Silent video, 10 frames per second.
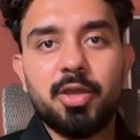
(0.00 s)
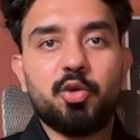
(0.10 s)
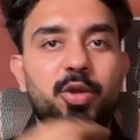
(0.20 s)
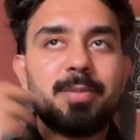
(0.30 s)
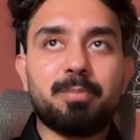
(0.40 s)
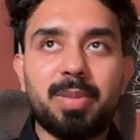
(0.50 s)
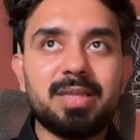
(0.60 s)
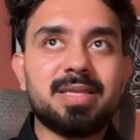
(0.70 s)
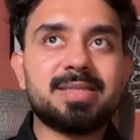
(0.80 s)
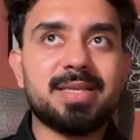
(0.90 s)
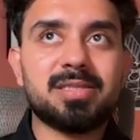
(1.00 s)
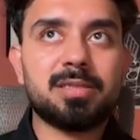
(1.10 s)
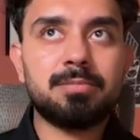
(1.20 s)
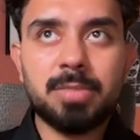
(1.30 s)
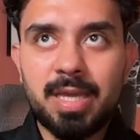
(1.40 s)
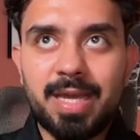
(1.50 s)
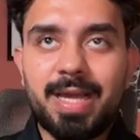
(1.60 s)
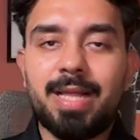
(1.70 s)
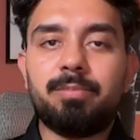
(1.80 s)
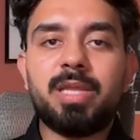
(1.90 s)
You can build the system,
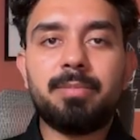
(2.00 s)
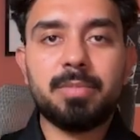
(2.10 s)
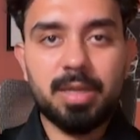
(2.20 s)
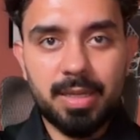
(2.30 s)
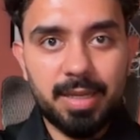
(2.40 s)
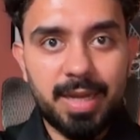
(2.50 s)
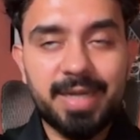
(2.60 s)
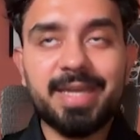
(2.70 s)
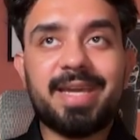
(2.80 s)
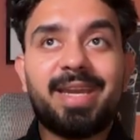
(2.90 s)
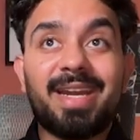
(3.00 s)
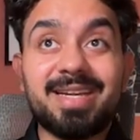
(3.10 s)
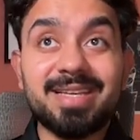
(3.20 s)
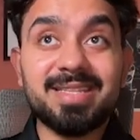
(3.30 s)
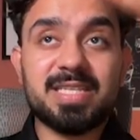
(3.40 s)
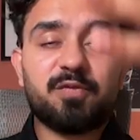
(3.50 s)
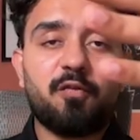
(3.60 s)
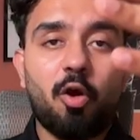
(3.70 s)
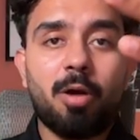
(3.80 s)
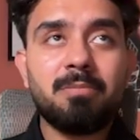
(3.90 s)
help them integrate this
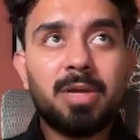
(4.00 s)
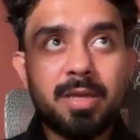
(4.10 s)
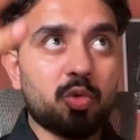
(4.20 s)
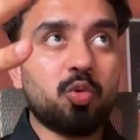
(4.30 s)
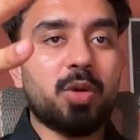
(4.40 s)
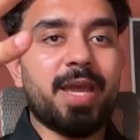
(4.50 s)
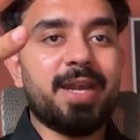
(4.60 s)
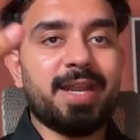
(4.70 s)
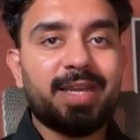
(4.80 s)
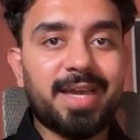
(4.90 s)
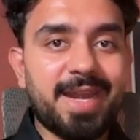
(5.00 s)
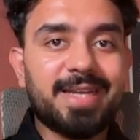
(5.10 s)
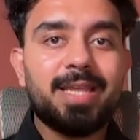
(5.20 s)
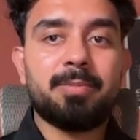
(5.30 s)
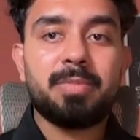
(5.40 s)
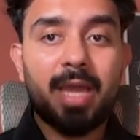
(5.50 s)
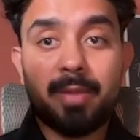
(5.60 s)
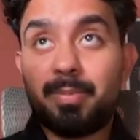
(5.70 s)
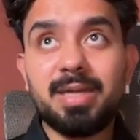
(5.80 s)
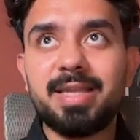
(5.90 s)
form through n8n, connect them,
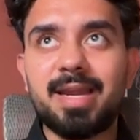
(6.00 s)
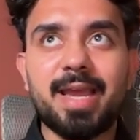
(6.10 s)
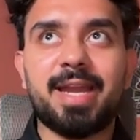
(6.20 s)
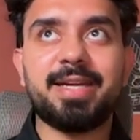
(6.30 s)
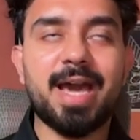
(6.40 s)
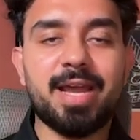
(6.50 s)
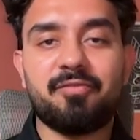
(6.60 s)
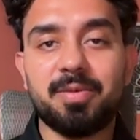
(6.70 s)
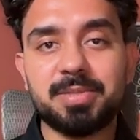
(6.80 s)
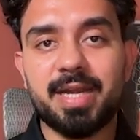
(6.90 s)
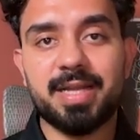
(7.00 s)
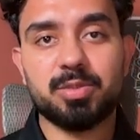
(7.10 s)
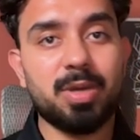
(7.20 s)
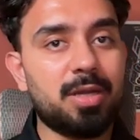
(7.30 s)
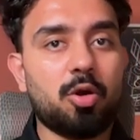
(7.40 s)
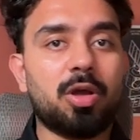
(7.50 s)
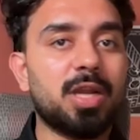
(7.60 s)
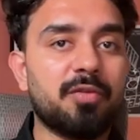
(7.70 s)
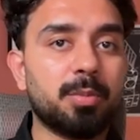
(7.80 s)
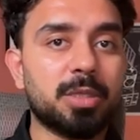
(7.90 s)
and build that like entire website as well on
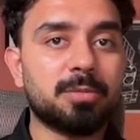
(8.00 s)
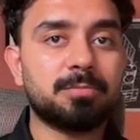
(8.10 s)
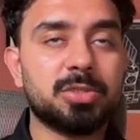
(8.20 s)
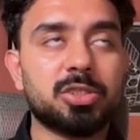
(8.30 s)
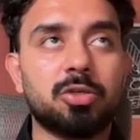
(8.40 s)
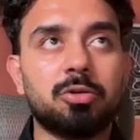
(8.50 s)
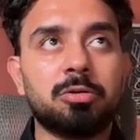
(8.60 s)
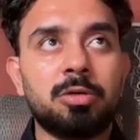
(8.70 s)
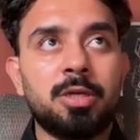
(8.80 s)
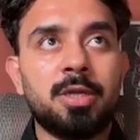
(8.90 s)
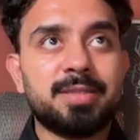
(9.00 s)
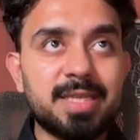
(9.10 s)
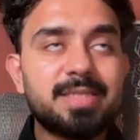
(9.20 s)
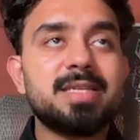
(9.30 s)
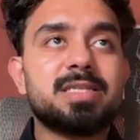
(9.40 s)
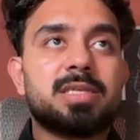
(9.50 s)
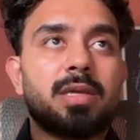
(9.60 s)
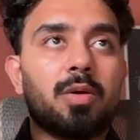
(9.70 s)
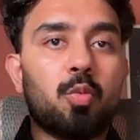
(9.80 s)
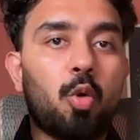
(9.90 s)
Lovable. So this
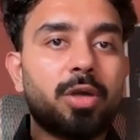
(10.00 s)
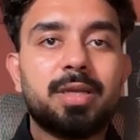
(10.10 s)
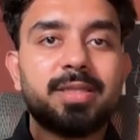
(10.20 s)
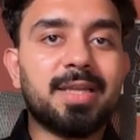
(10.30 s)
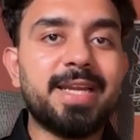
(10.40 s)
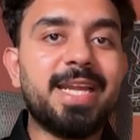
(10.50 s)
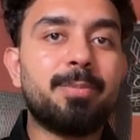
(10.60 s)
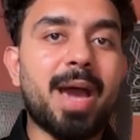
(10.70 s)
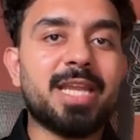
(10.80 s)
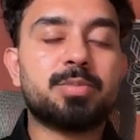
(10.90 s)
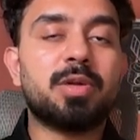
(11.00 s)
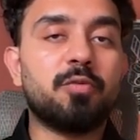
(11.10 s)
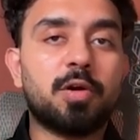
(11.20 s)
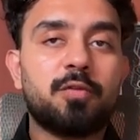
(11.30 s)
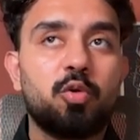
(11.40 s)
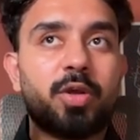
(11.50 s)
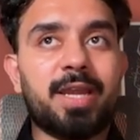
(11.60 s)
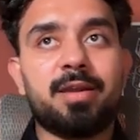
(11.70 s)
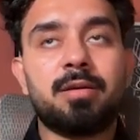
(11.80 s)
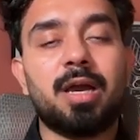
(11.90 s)
is what the lead management workflow
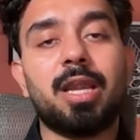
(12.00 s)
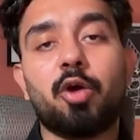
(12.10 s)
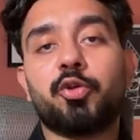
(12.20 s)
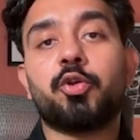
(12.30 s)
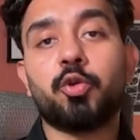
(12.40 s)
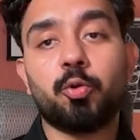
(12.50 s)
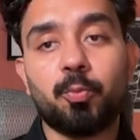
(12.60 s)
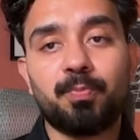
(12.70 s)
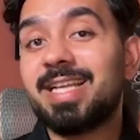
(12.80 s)
can allow you to do.